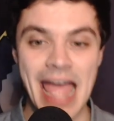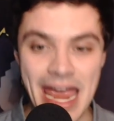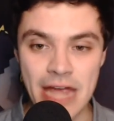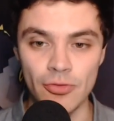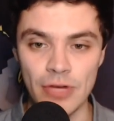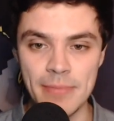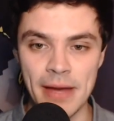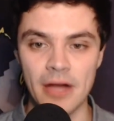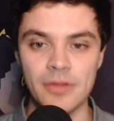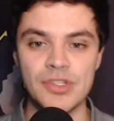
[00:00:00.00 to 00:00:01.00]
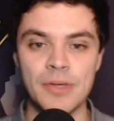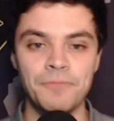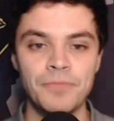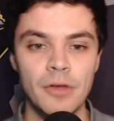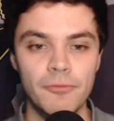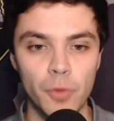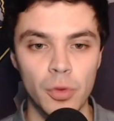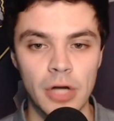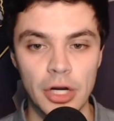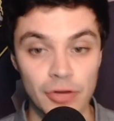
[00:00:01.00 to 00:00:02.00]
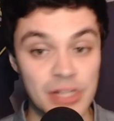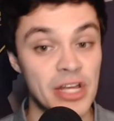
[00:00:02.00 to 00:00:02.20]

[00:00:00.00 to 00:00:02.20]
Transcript: 8 rebounds for Chris.